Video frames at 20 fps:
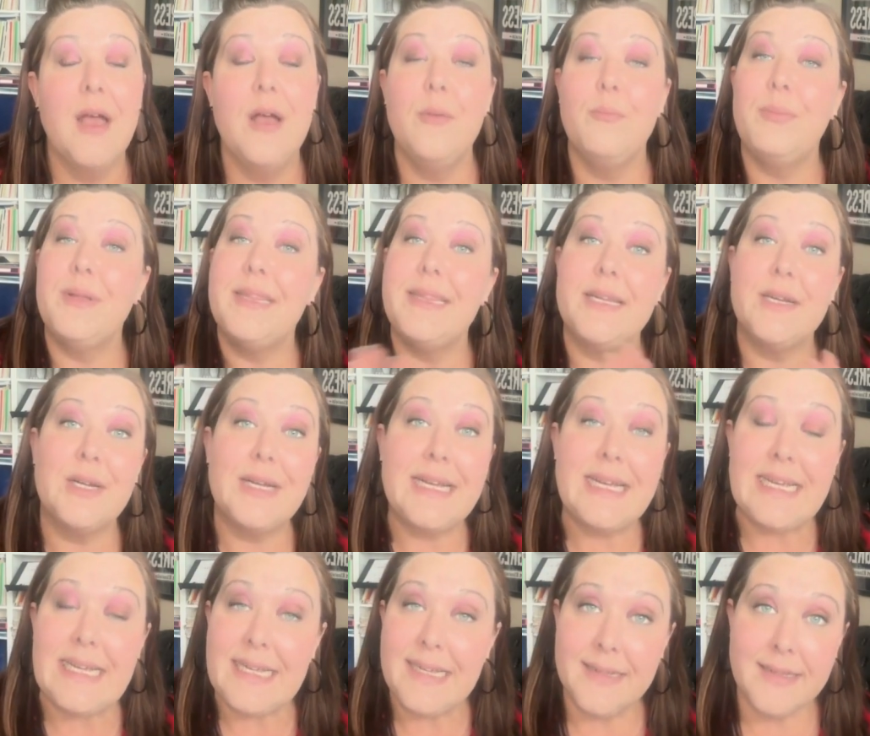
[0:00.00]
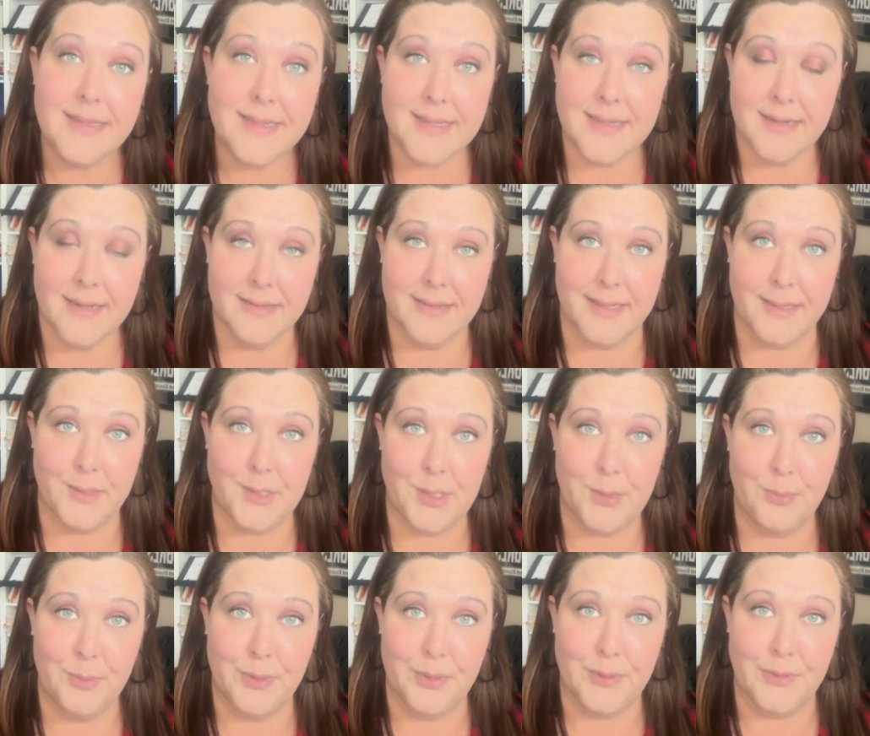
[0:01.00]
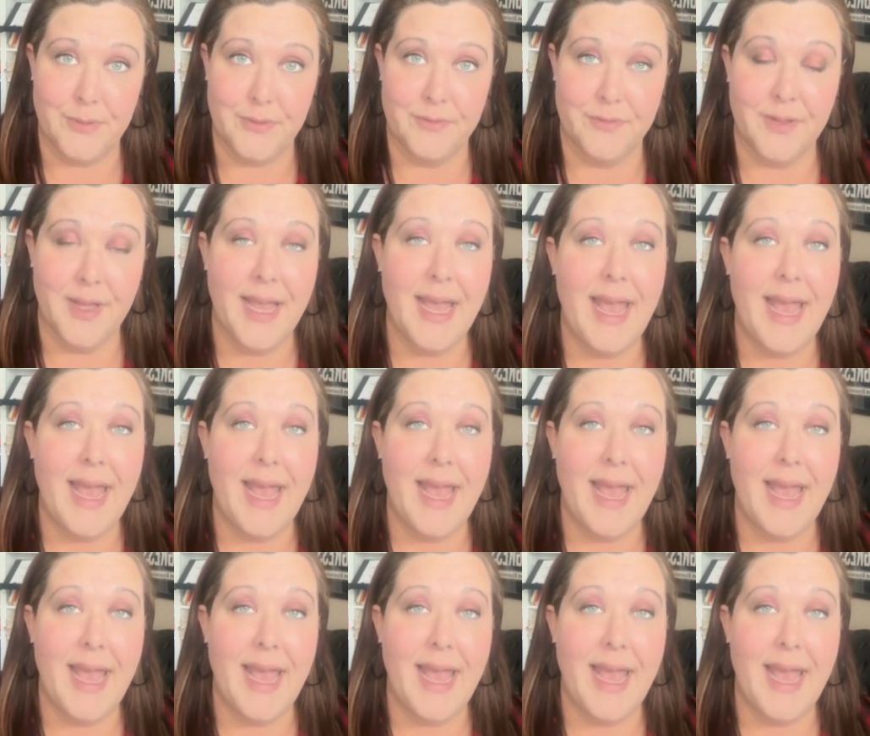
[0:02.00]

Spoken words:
But there is nothing to prove.